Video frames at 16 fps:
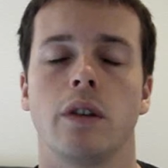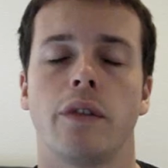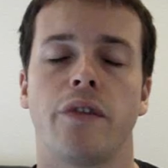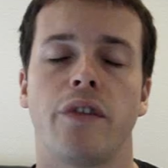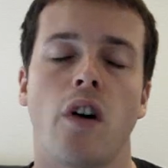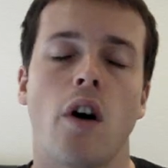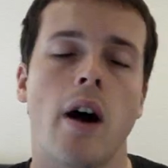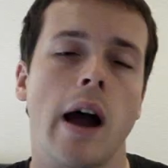
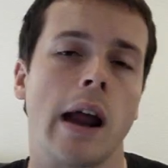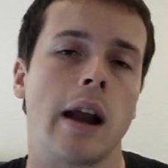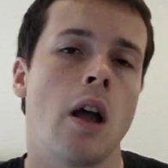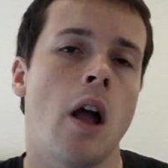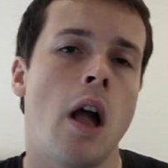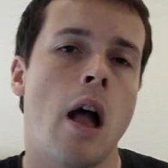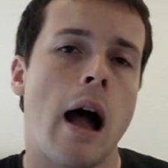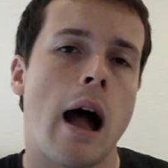define,
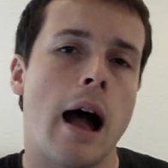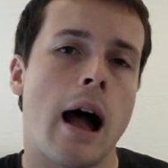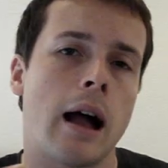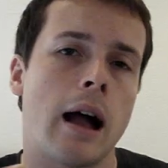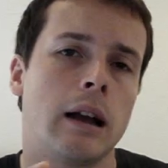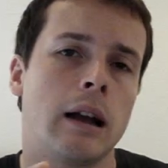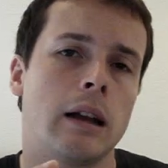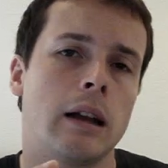
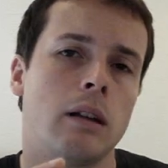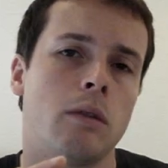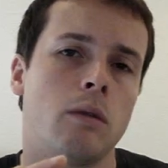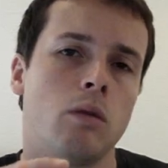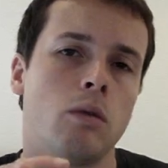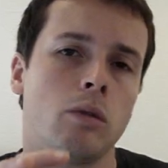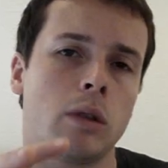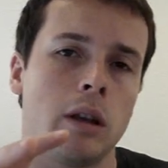
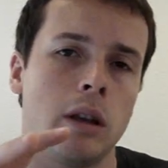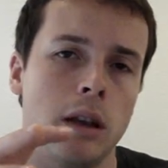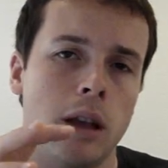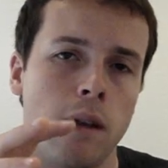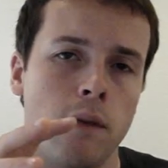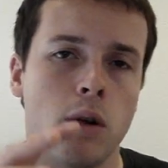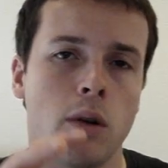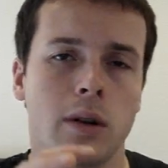
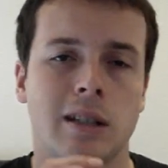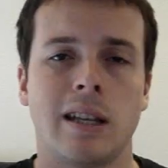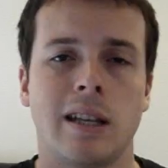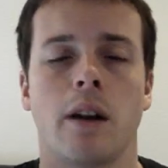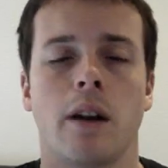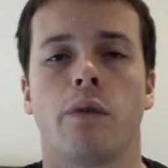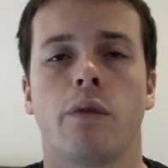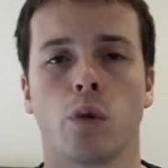give you a
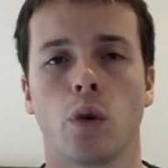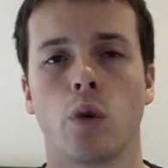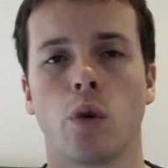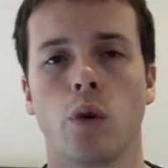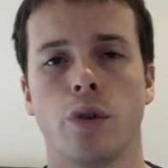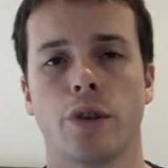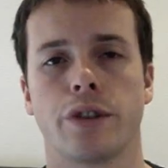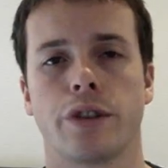set of
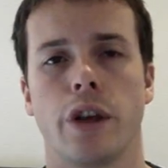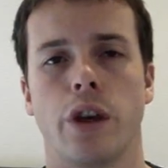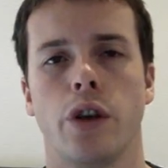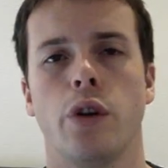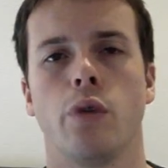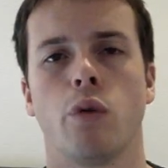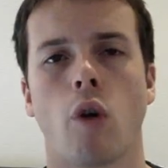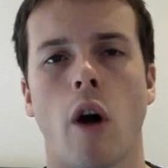rules that
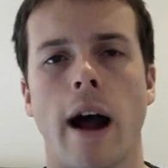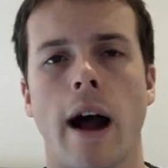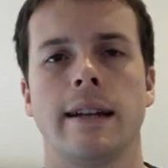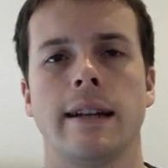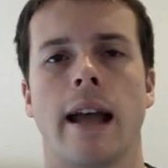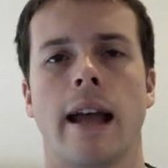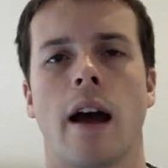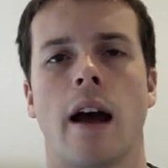you
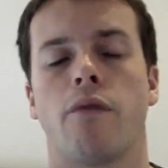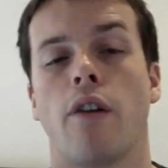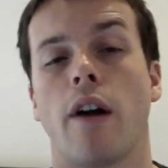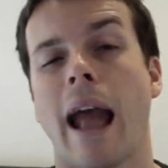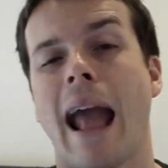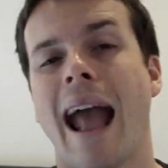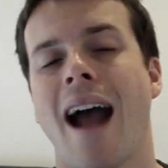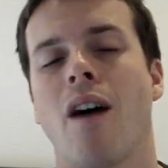write down
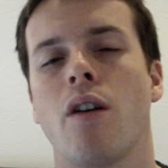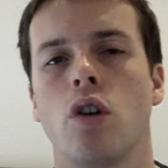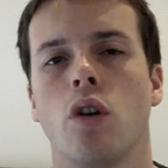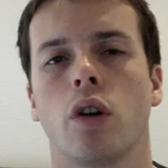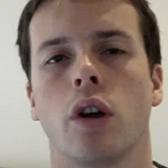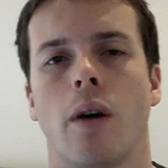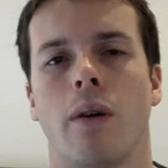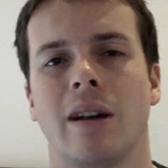for how
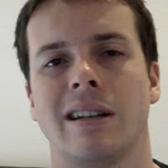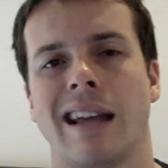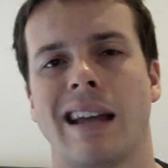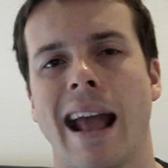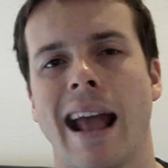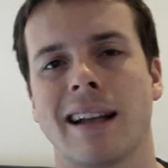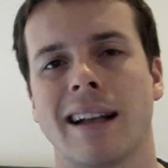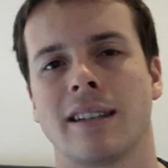you're going
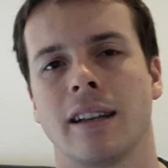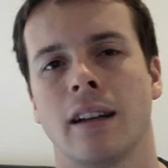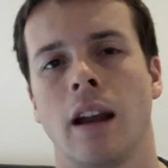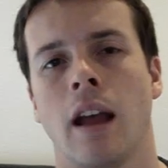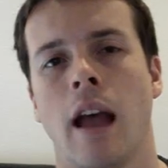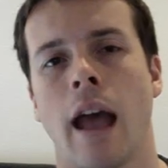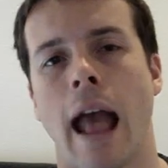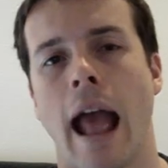to
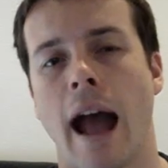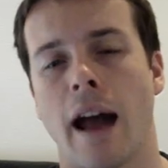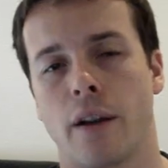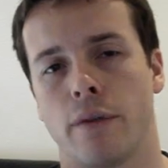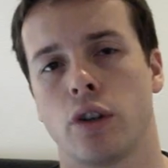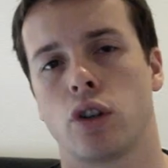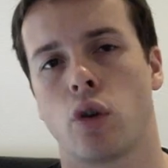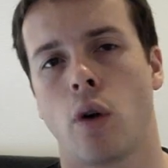exit out
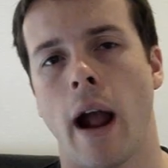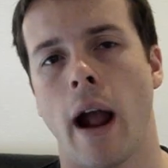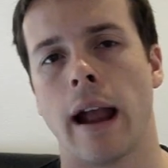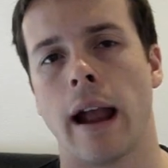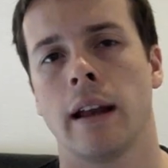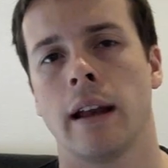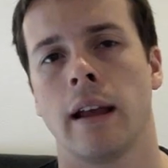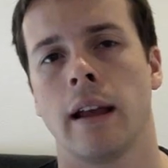of a
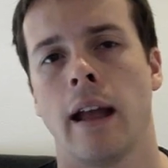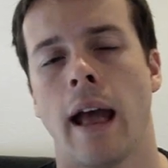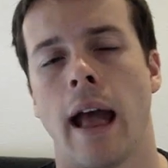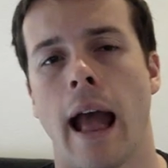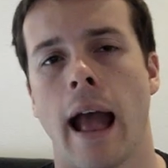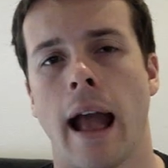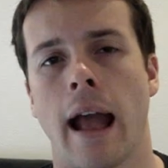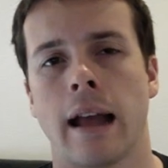trade.
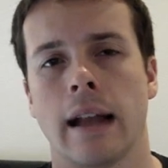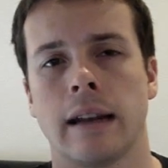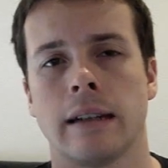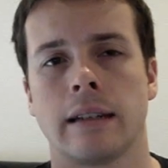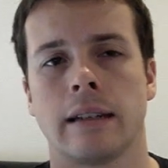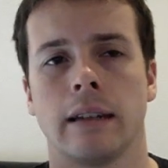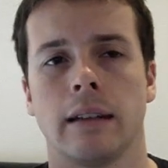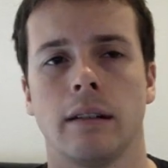
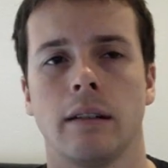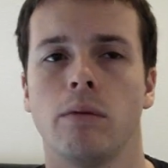And